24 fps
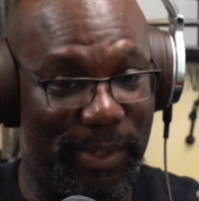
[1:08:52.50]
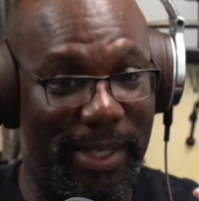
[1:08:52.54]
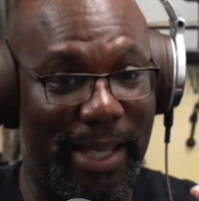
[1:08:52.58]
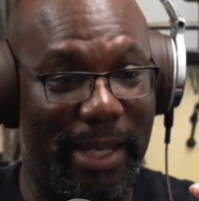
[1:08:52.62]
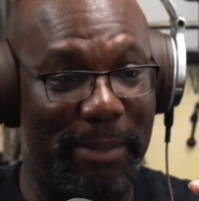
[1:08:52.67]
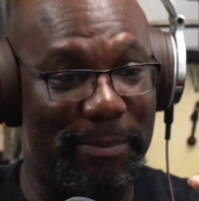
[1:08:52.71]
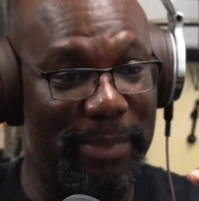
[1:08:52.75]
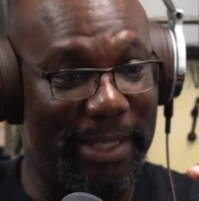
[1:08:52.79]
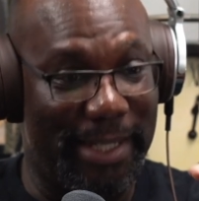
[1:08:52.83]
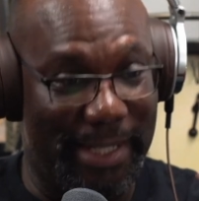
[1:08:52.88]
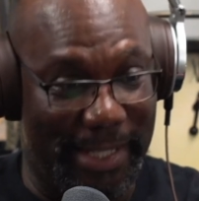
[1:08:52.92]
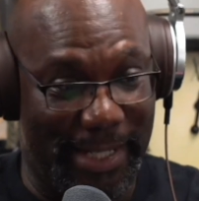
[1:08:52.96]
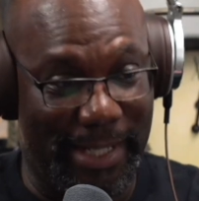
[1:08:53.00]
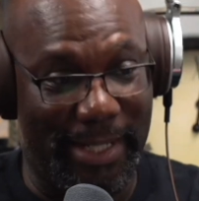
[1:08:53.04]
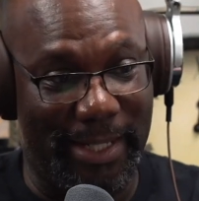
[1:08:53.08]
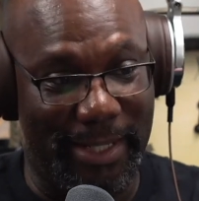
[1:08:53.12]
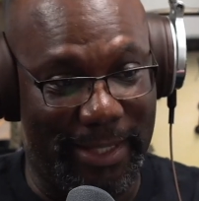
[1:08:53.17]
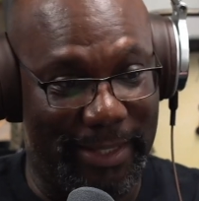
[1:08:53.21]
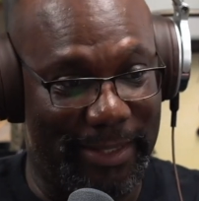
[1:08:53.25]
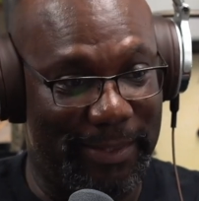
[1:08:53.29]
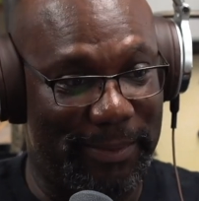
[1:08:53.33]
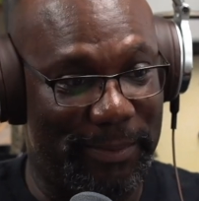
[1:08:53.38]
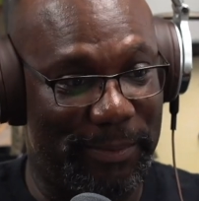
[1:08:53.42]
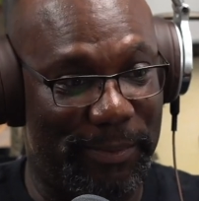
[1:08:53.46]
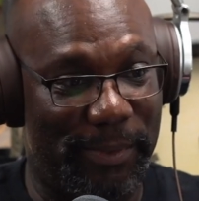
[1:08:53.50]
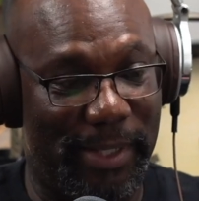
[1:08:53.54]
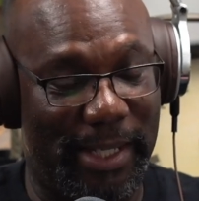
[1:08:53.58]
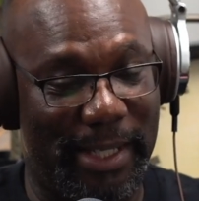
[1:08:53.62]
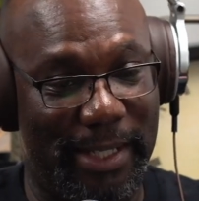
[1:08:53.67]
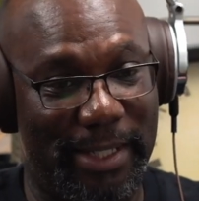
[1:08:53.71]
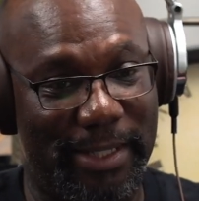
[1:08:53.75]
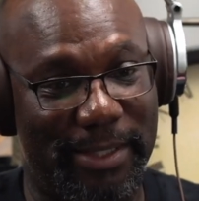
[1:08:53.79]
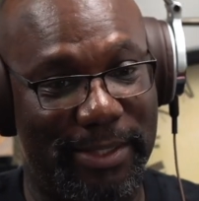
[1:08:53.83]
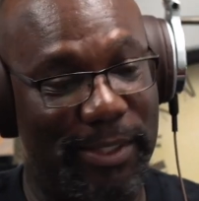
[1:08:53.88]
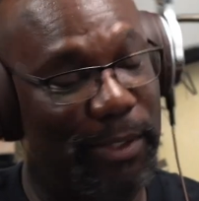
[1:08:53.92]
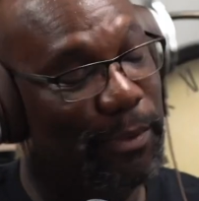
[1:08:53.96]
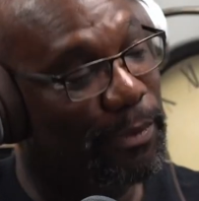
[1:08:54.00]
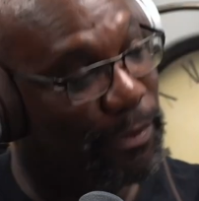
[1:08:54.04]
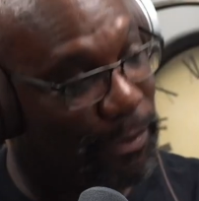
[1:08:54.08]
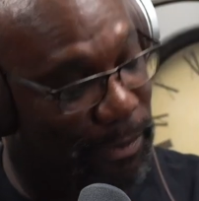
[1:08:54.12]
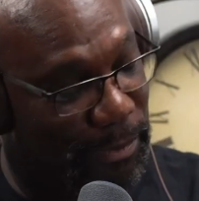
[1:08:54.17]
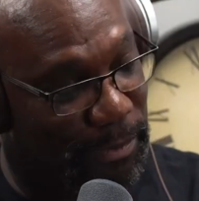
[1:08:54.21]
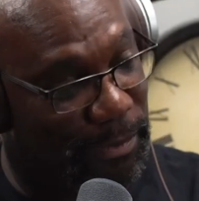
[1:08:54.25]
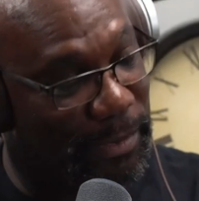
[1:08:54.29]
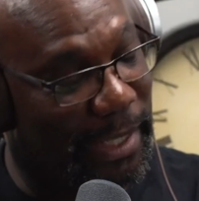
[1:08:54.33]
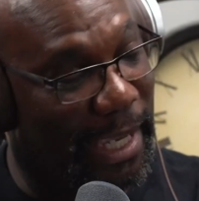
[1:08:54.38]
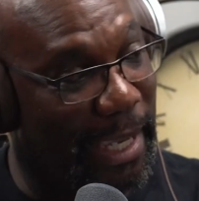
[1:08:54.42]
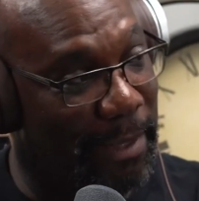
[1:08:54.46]
got to be in it, right? So
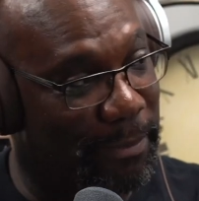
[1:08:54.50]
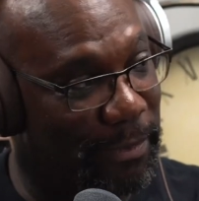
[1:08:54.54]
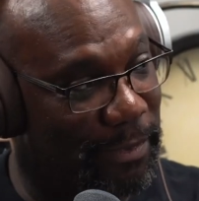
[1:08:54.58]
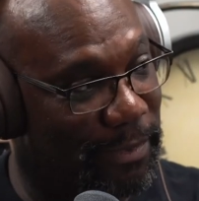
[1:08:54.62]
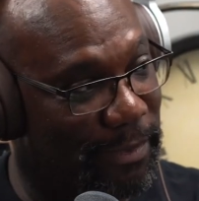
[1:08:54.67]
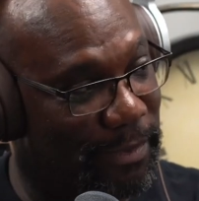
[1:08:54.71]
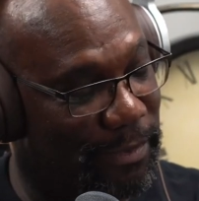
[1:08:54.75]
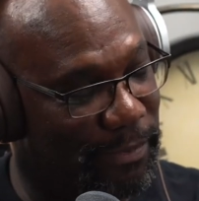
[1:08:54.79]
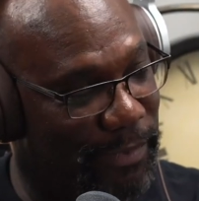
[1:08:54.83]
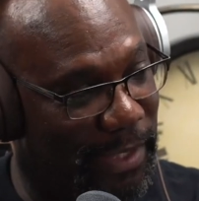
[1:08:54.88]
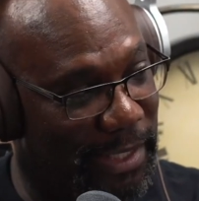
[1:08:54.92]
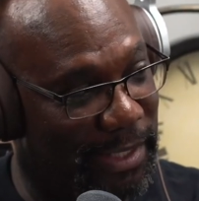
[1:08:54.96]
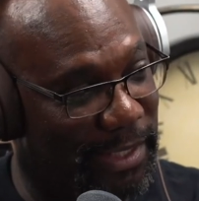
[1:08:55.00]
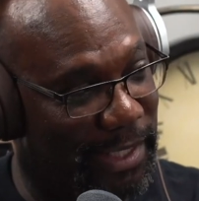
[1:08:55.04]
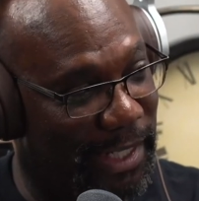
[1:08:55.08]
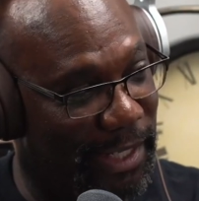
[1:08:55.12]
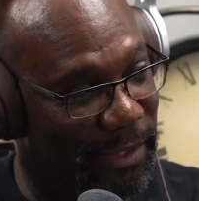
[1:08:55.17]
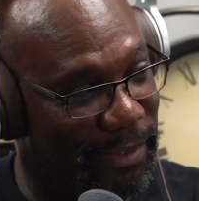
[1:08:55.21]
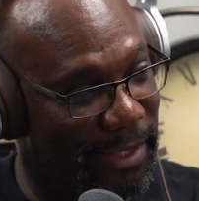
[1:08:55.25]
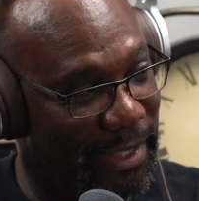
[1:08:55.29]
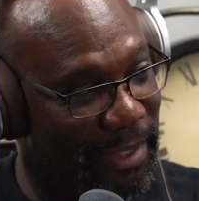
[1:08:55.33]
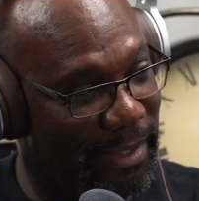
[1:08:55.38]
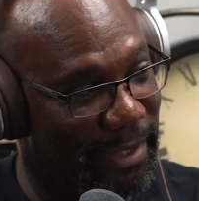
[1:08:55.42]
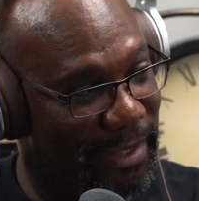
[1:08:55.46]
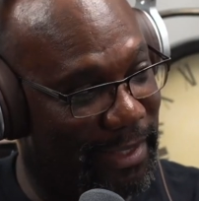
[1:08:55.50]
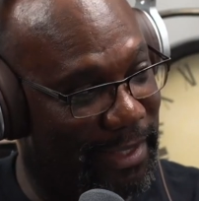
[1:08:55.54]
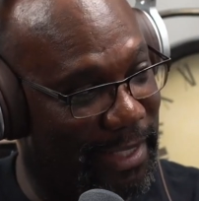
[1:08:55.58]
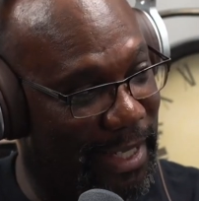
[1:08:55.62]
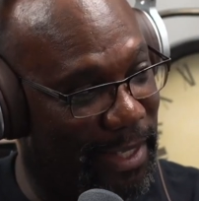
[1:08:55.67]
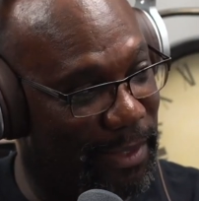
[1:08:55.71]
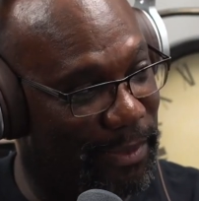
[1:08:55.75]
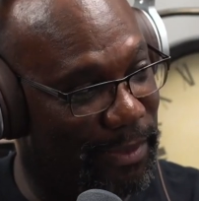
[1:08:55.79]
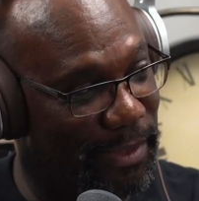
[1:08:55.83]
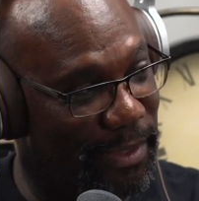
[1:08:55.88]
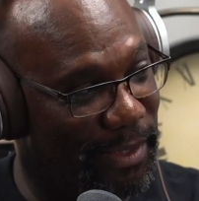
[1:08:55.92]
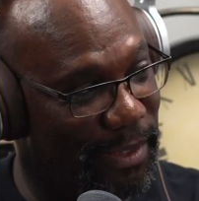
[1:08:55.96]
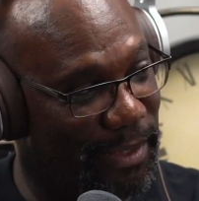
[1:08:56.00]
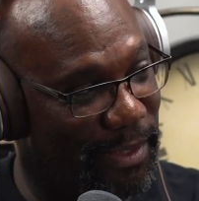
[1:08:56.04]
you became a vegetarian. Is that